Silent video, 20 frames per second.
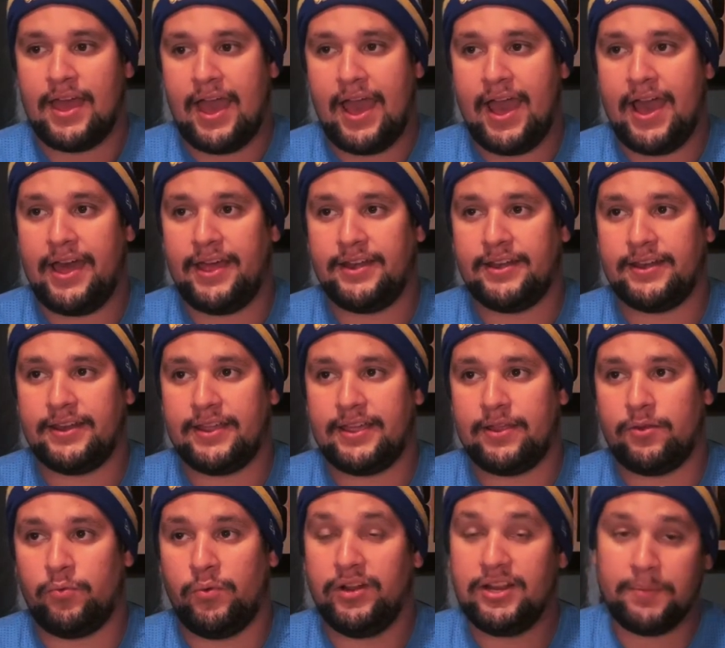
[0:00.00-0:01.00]
And
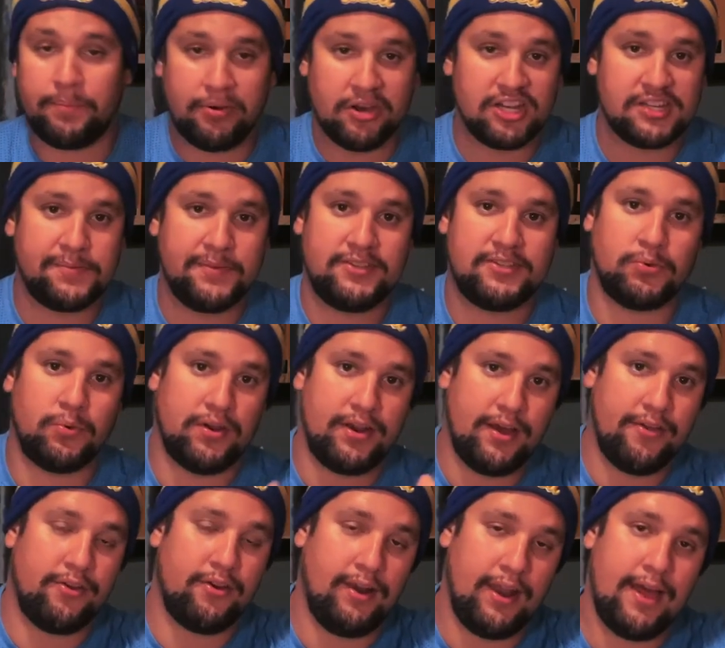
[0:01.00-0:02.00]
it really pushed me to
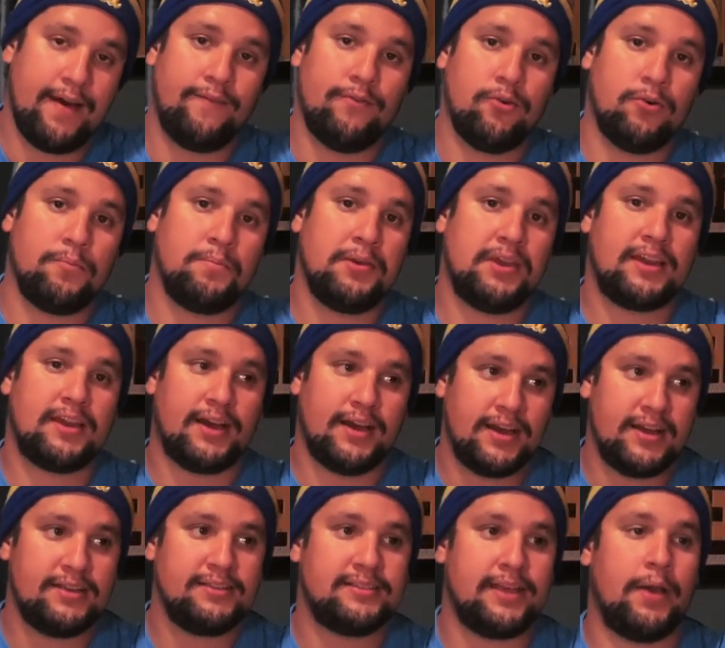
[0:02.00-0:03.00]
another level
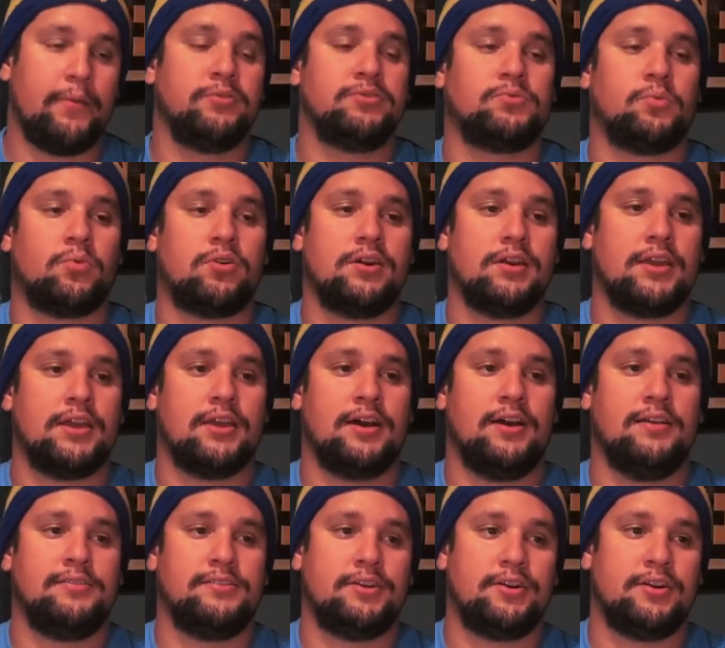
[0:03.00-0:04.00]
because I was working
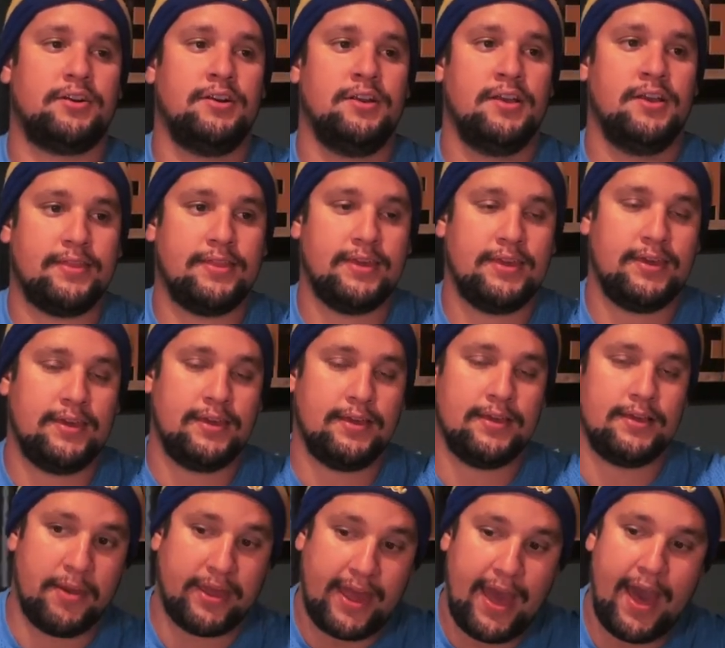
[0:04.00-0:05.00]
under
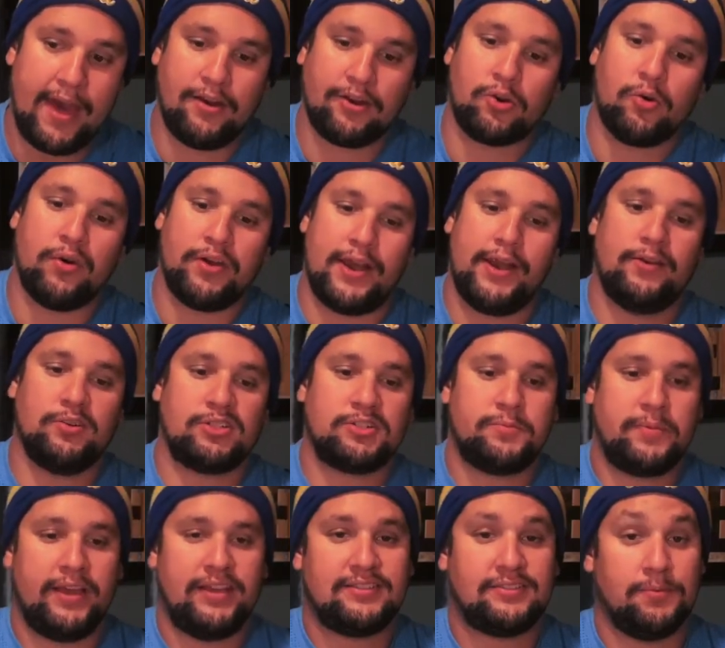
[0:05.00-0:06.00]
the mechanical and
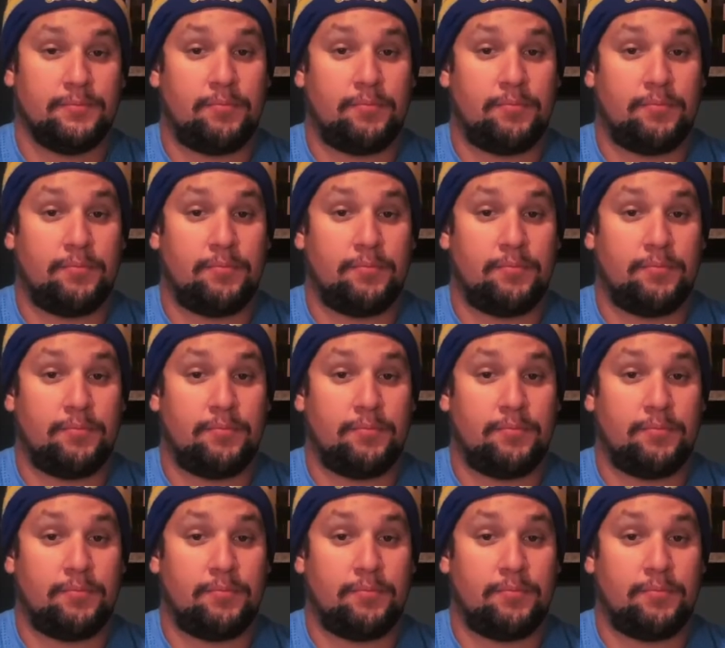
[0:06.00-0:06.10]
aerospace